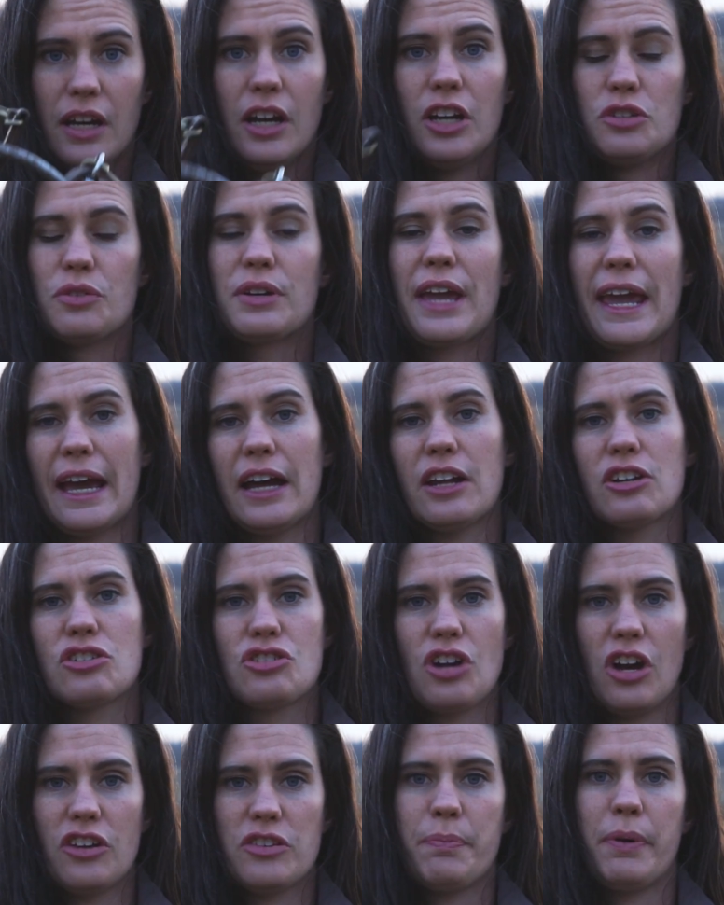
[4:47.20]
You can't
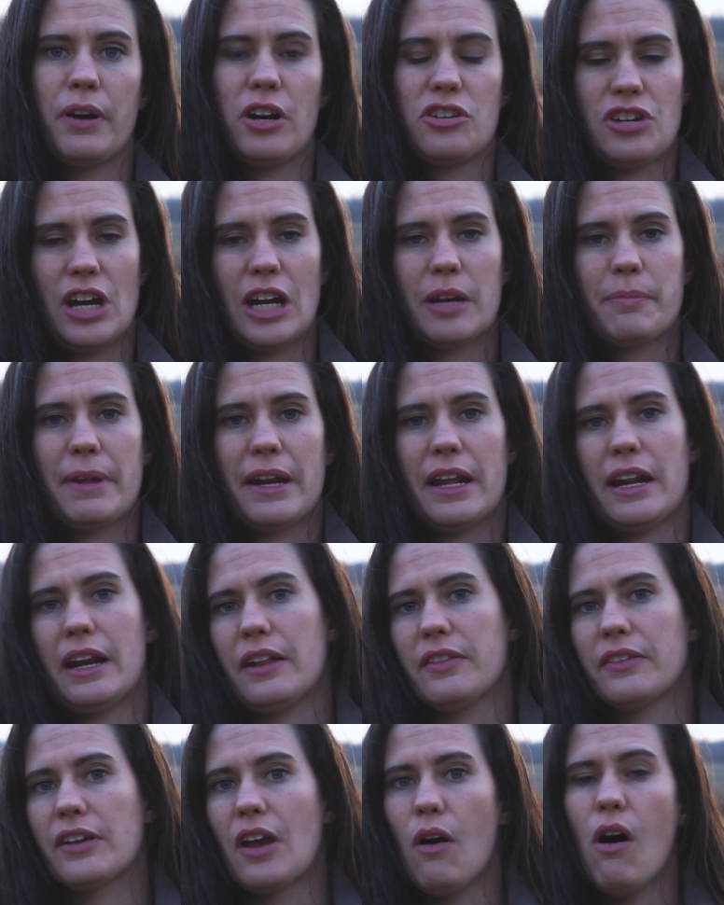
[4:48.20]
just put a shank bit in
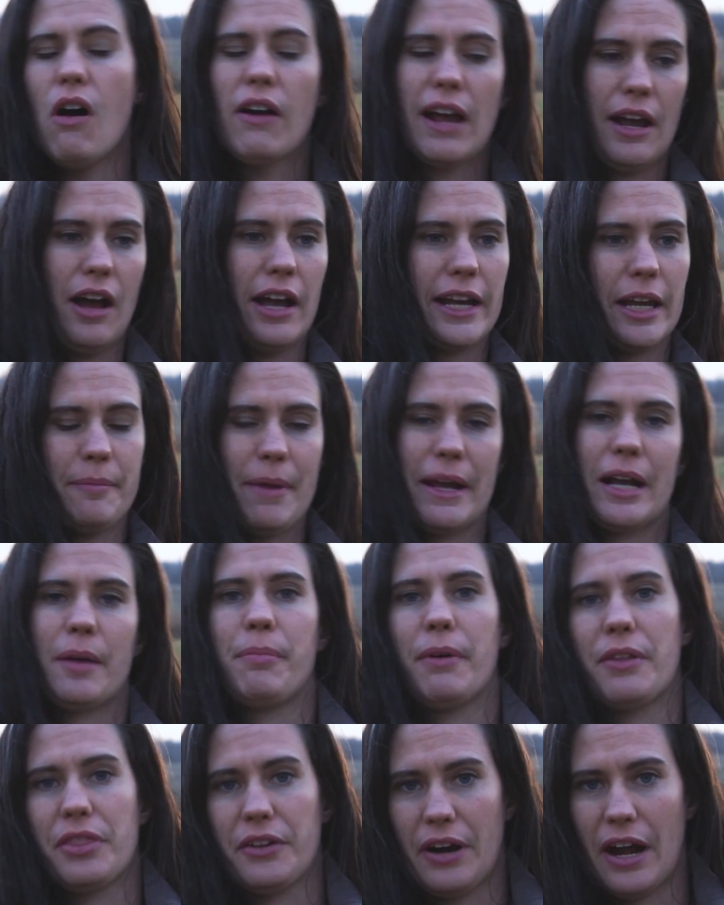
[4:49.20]
and go, okay, I can make them
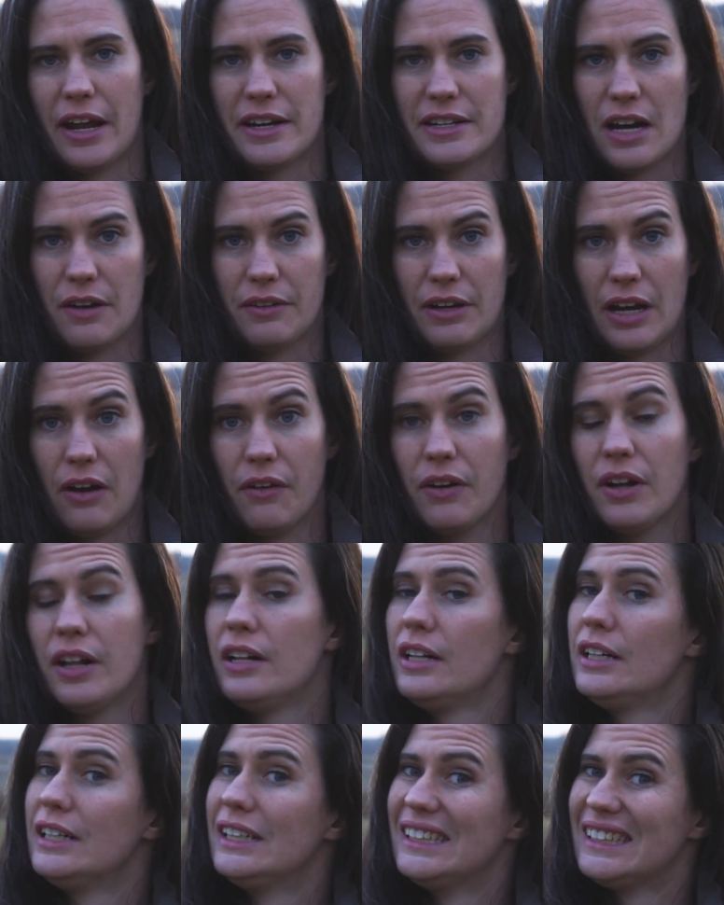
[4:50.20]
put their head down now.
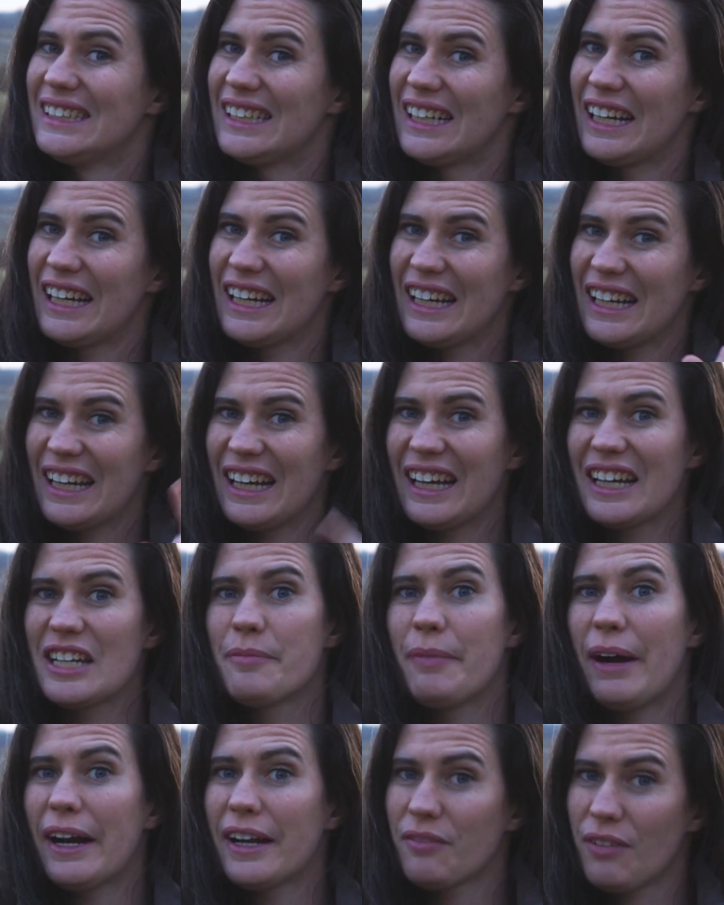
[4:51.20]
You
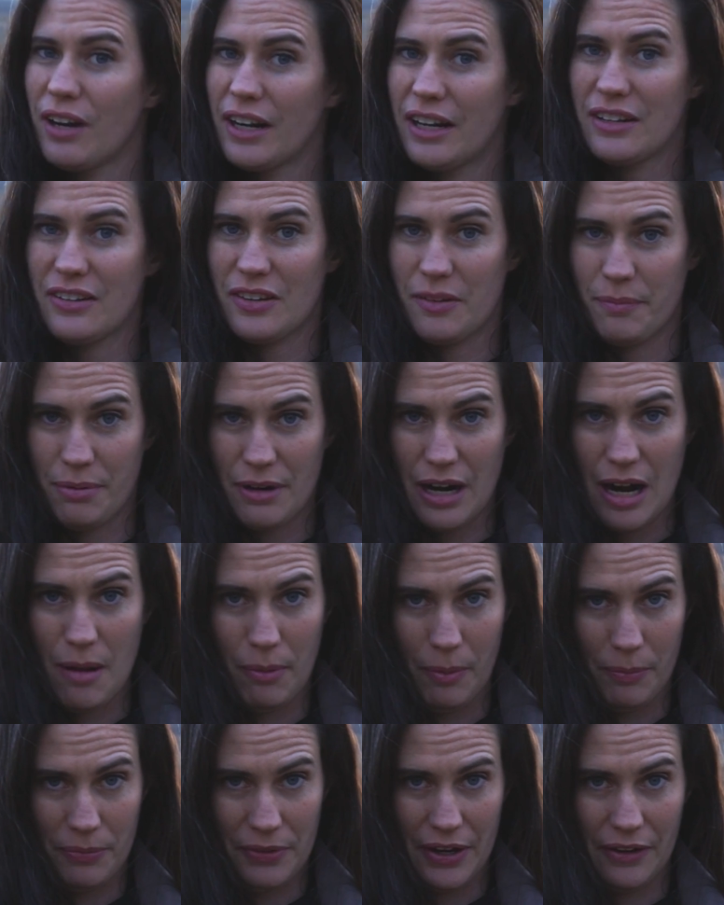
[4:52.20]
might run into some
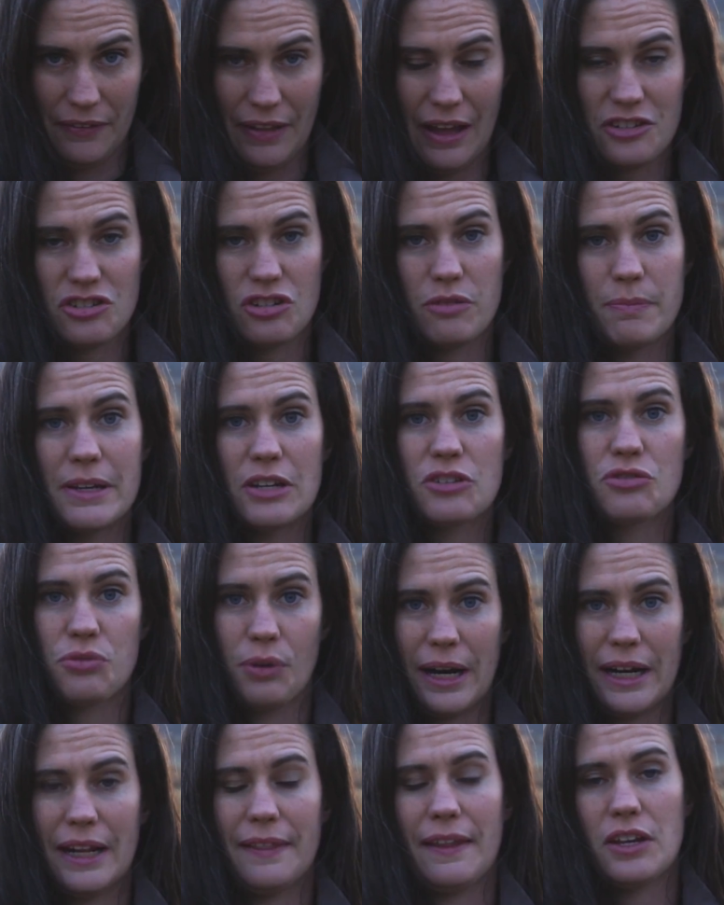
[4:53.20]
problems there. That should be
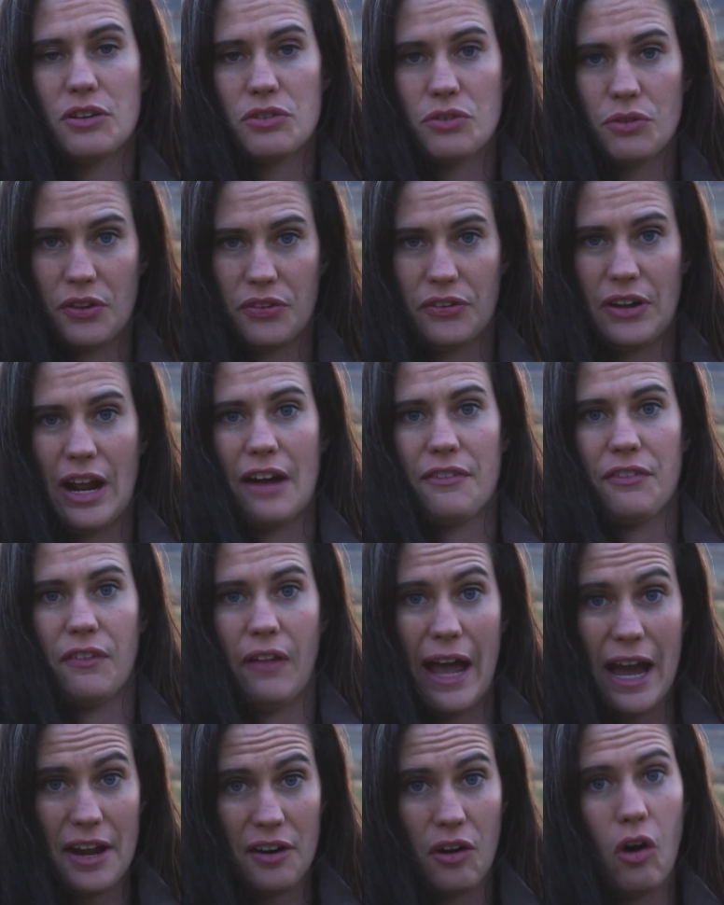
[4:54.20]
training that you do at a snaffle
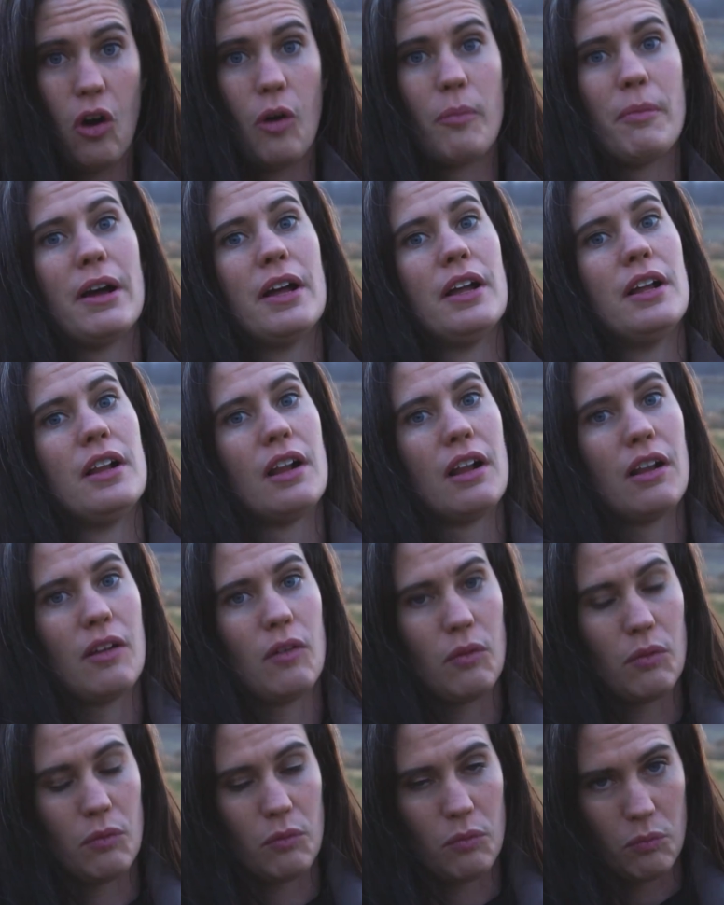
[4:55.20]
at home
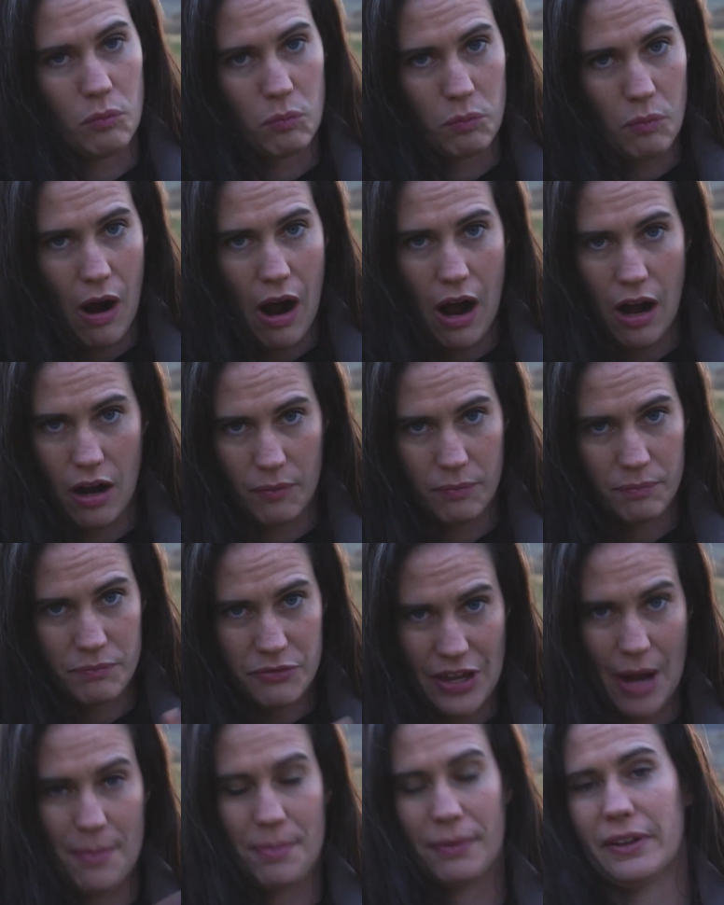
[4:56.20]

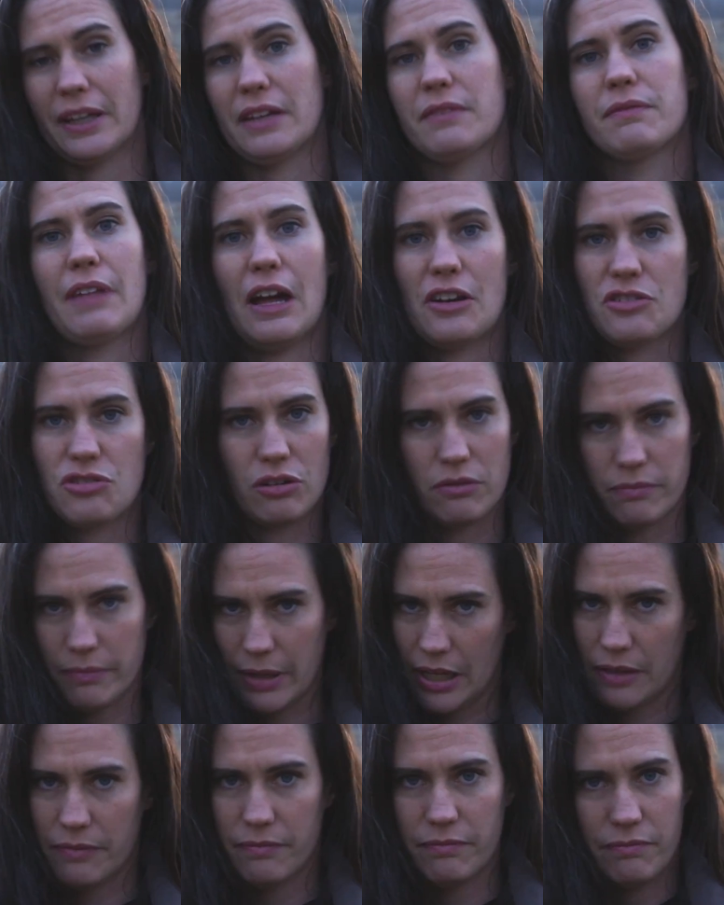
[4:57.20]
separately. That
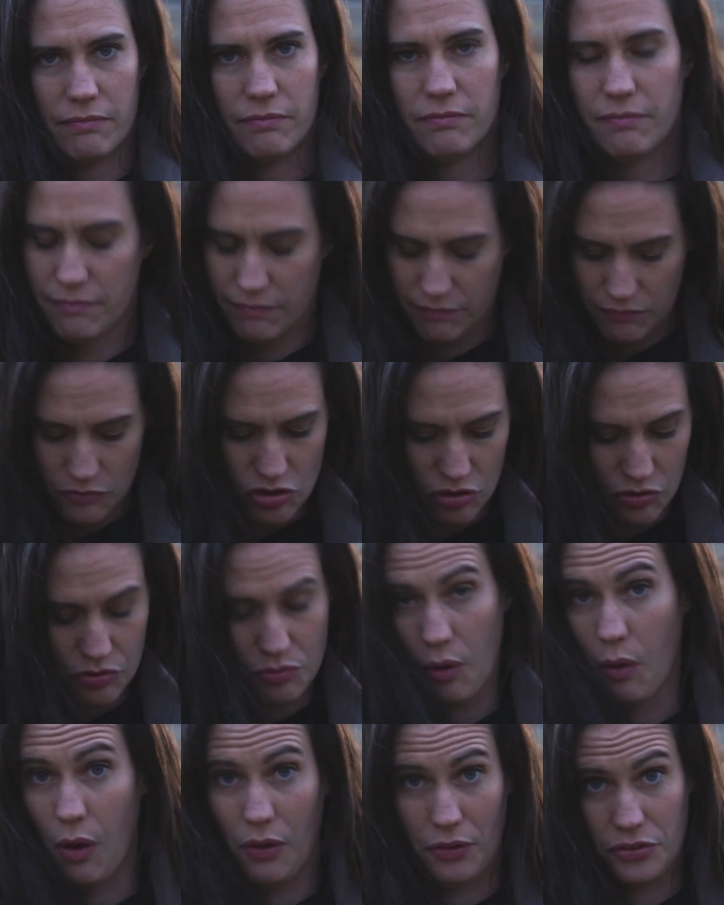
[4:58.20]
shouldn't
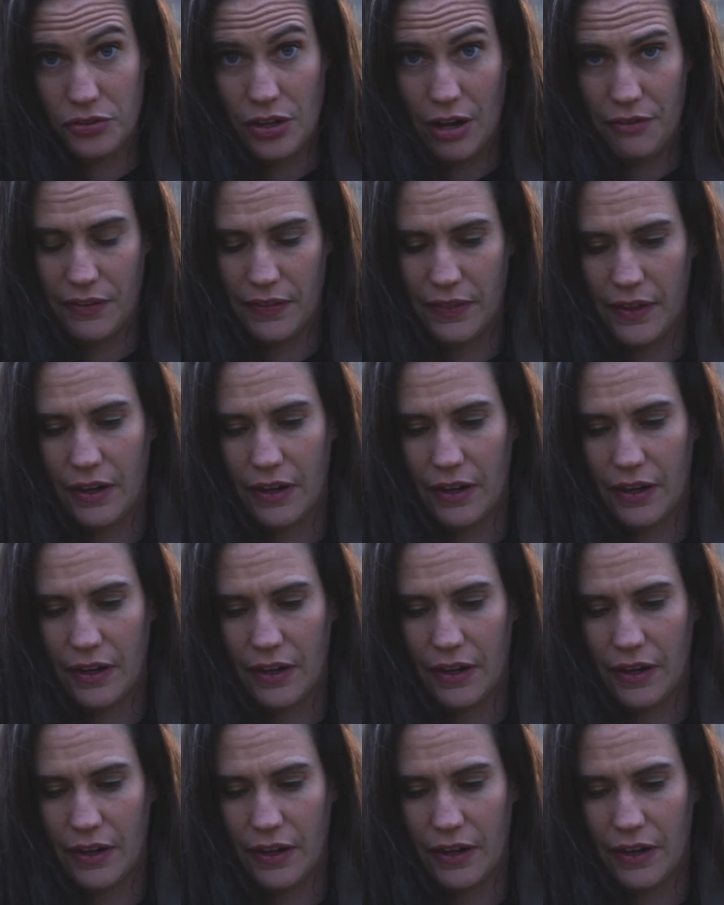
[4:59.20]
throw other stuff in